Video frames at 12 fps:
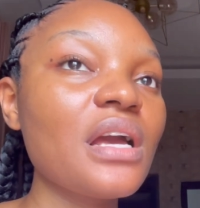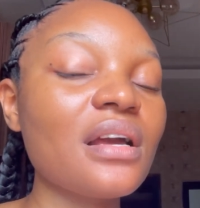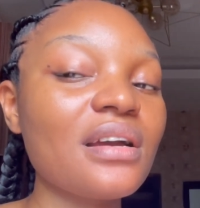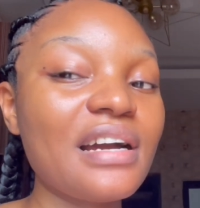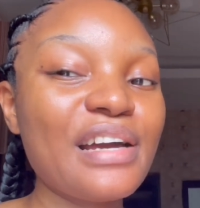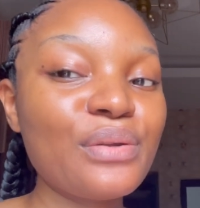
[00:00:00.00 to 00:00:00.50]

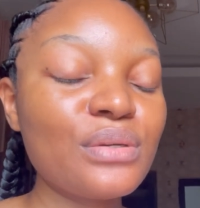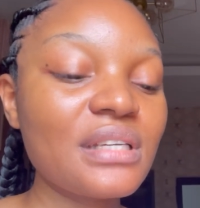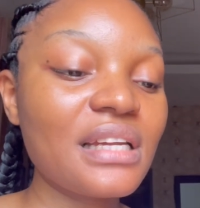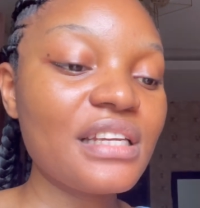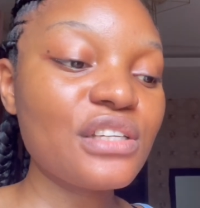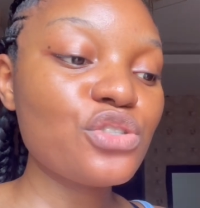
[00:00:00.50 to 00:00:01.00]
granules
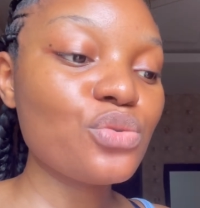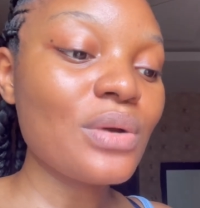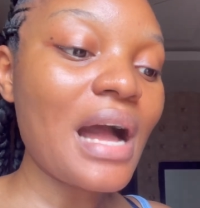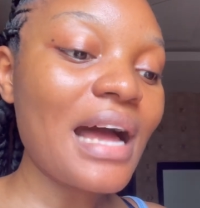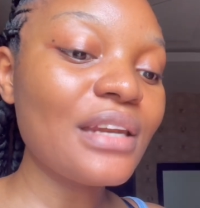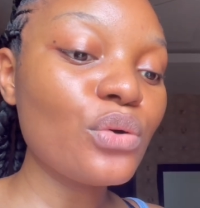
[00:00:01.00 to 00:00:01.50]
and then she would
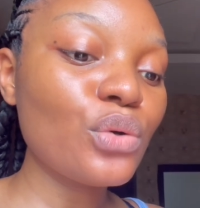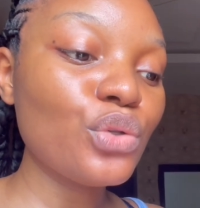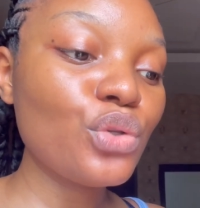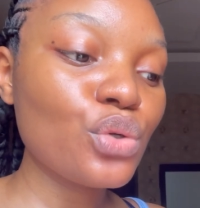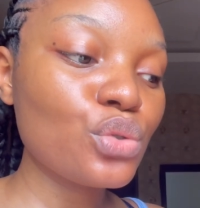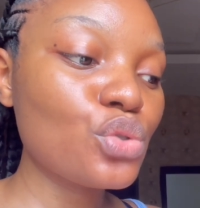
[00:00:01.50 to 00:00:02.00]
add
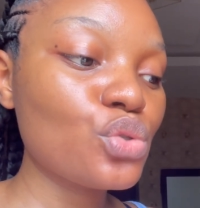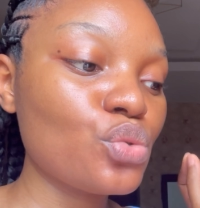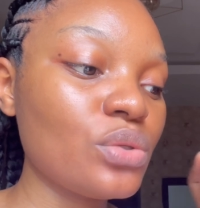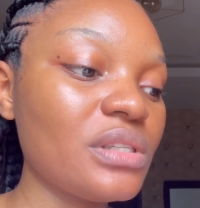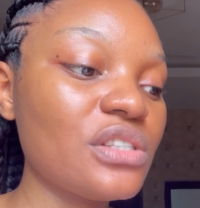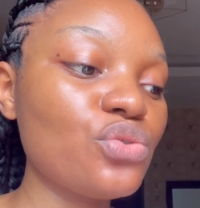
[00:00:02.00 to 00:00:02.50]
onions
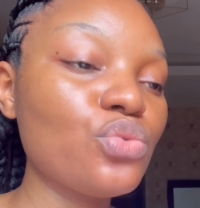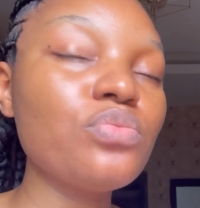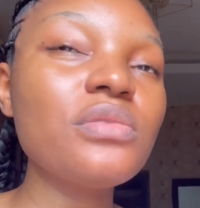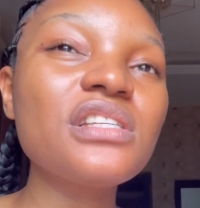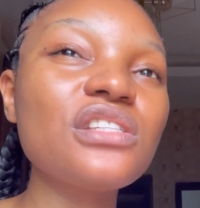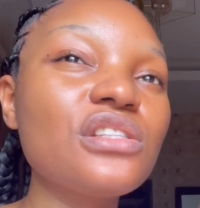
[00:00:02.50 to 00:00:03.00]
to it. She would
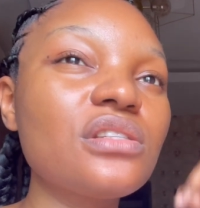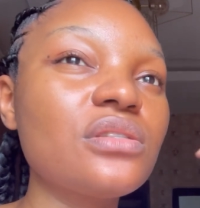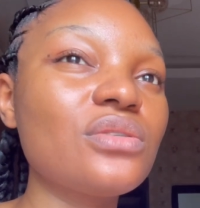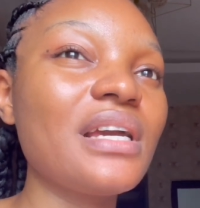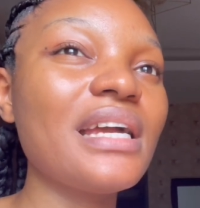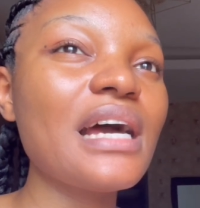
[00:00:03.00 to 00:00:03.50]
mix it
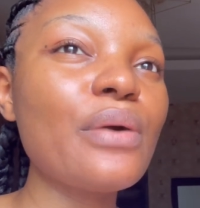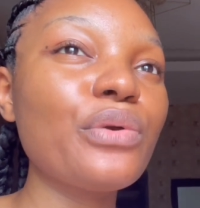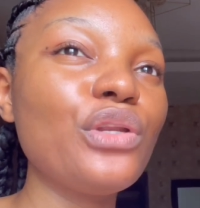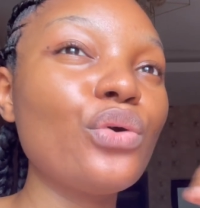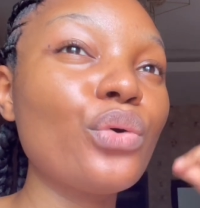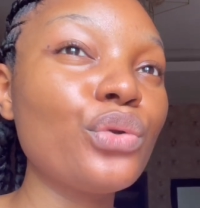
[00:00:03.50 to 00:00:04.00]
together
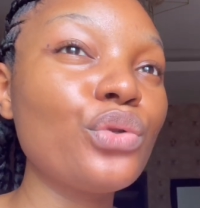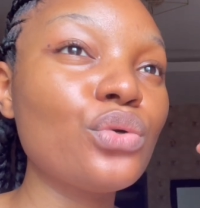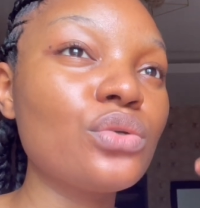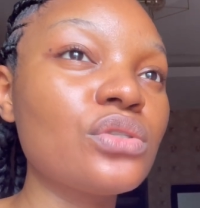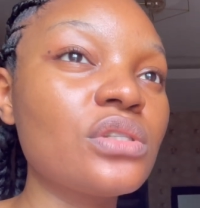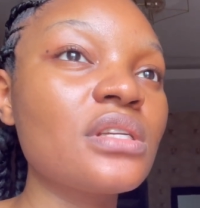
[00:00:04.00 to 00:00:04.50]
with the
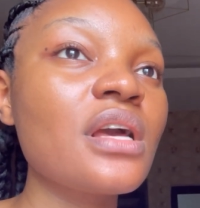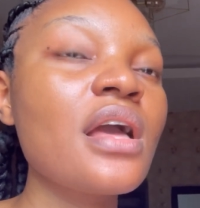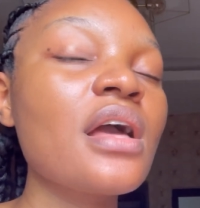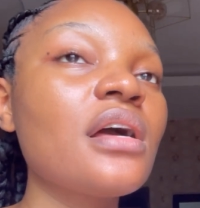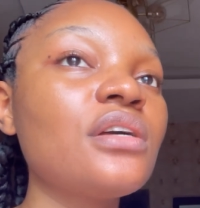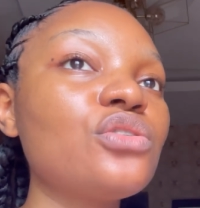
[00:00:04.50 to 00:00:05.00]
onions,
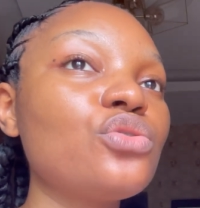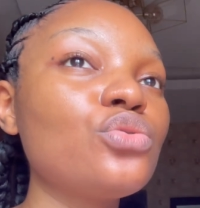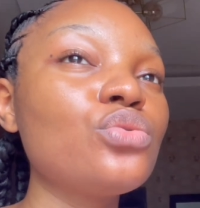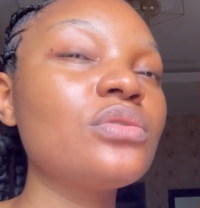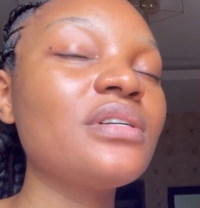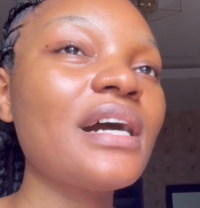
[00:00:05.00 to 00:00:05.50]
she
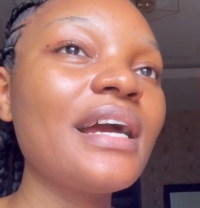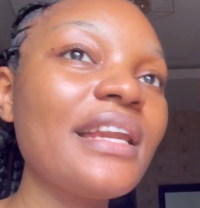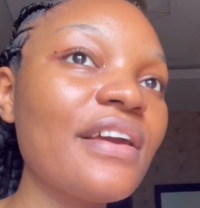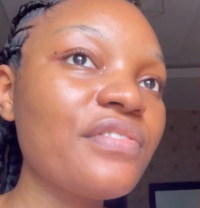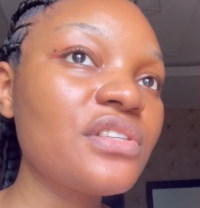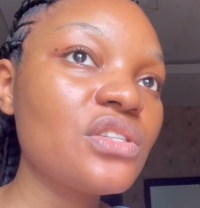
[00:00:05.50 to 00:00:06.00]
would grind
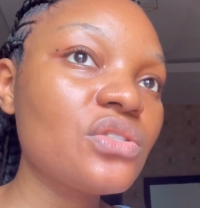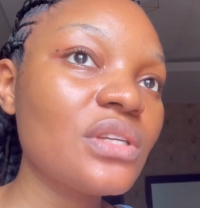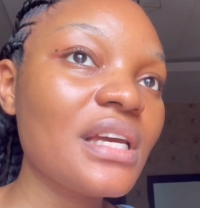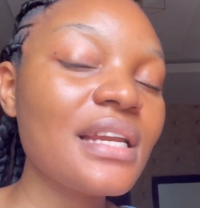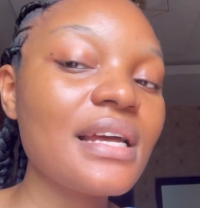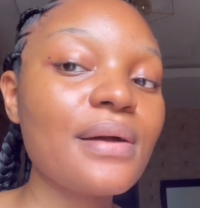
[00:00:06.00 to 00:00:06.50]
everything
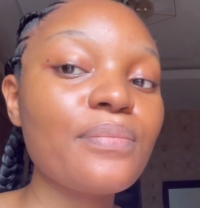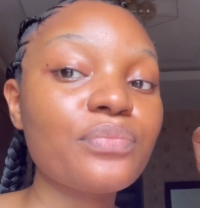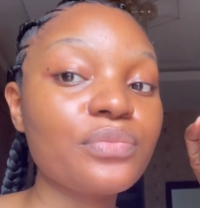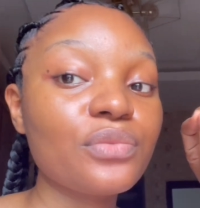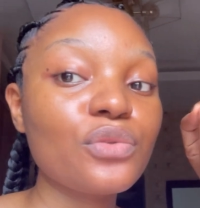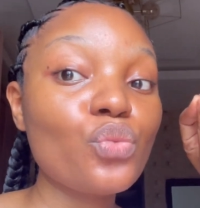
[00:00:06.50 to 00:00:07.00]
together
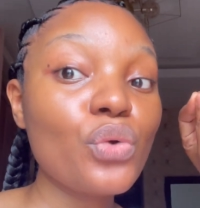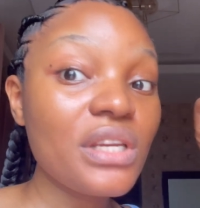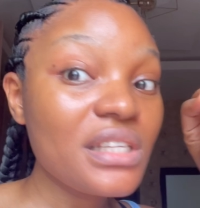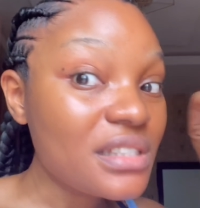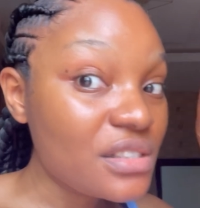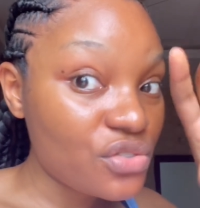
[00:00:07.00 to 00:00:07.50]
when
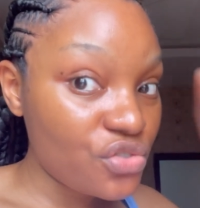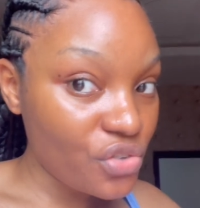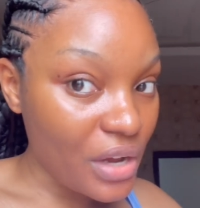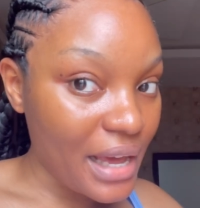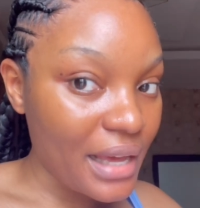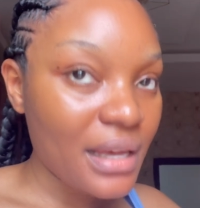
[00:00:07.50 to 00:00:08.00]
it is
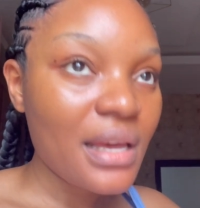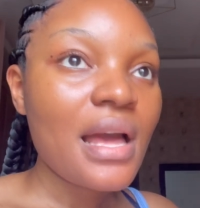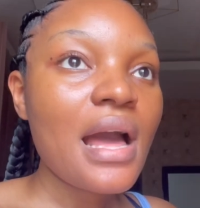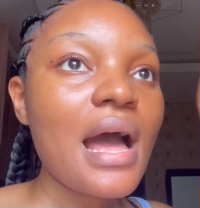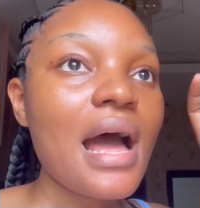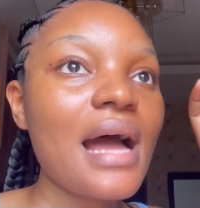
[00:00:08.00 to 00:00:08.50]
dry,
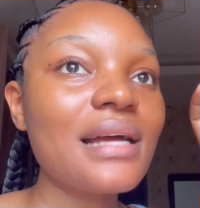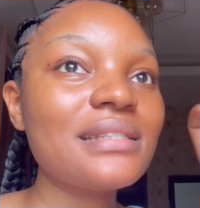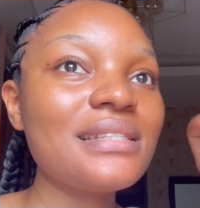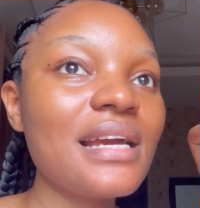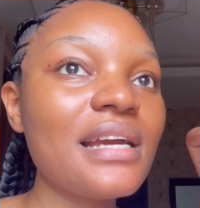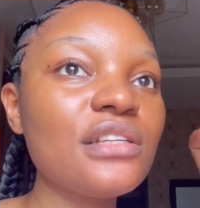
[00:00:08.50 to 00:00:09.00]
and
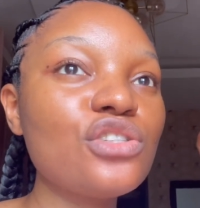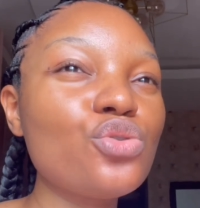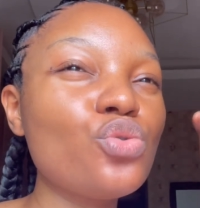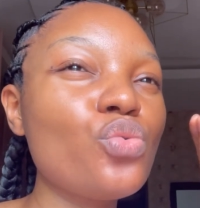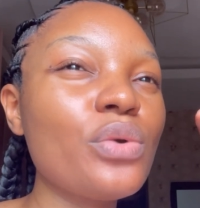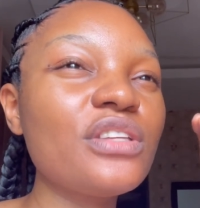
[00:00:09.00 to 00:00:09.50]
then she
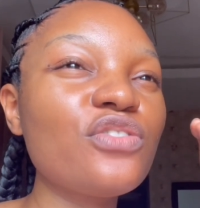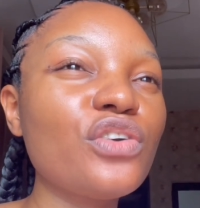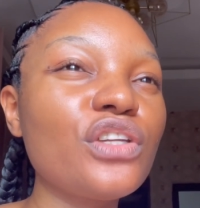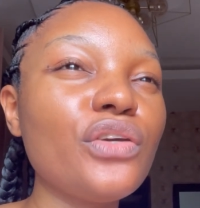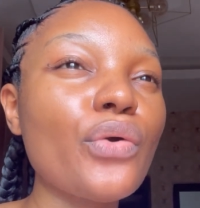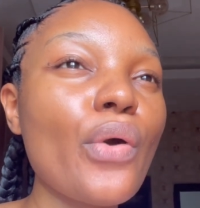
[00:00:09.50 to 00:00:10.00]
would wait
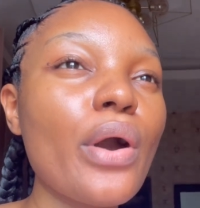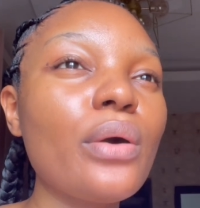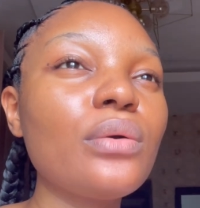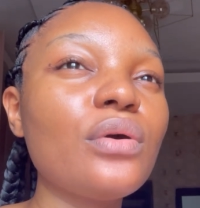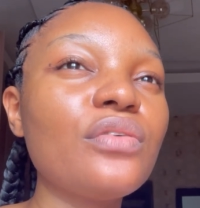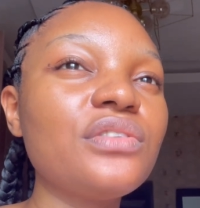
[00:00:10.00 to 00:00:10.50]
for the
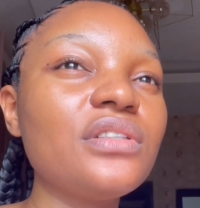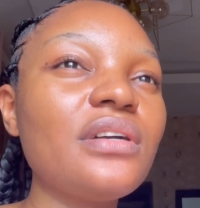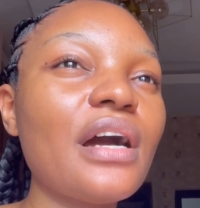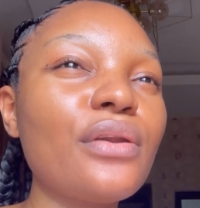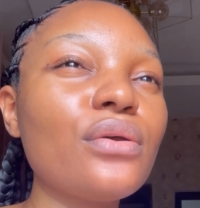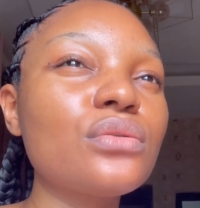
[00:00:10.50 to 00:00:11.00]
oil of the
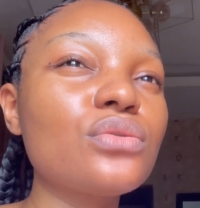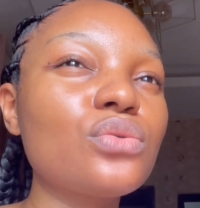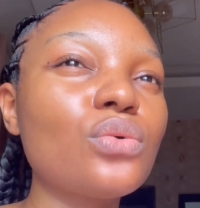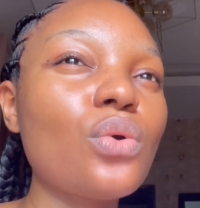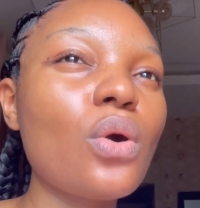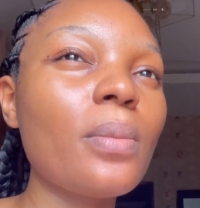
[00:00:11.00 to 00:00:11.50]
granules to
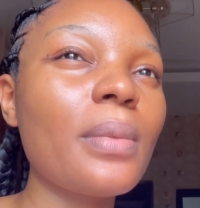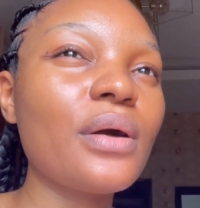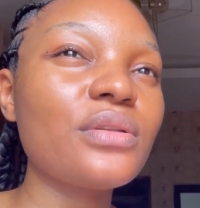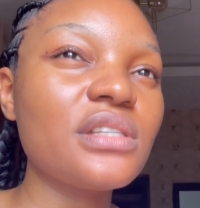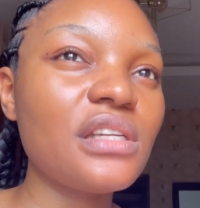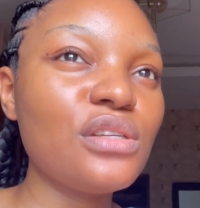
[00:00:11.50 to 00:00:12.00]
come
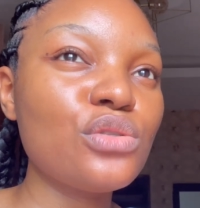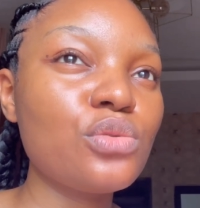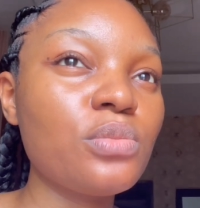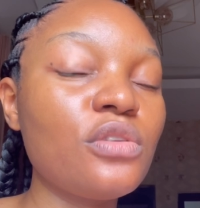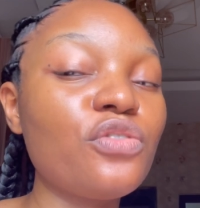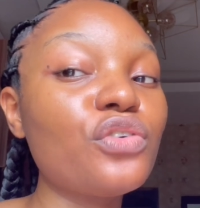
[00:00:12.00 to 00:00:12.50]
out a little
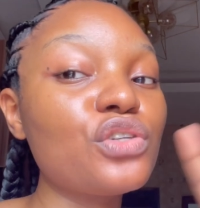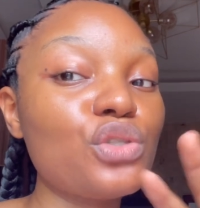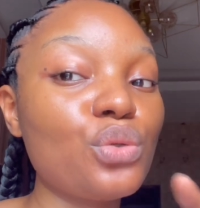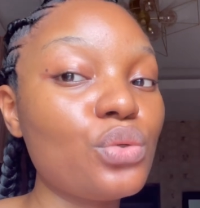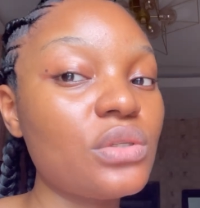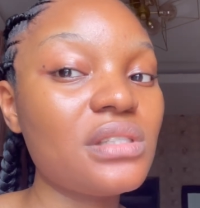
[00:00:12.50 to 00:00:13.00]
bit before she
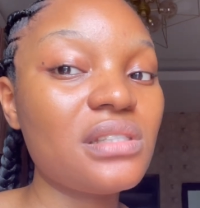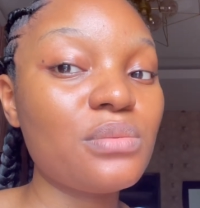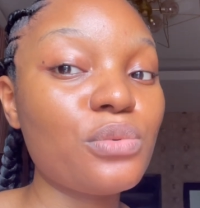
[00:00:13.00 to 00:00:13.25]
cooks it.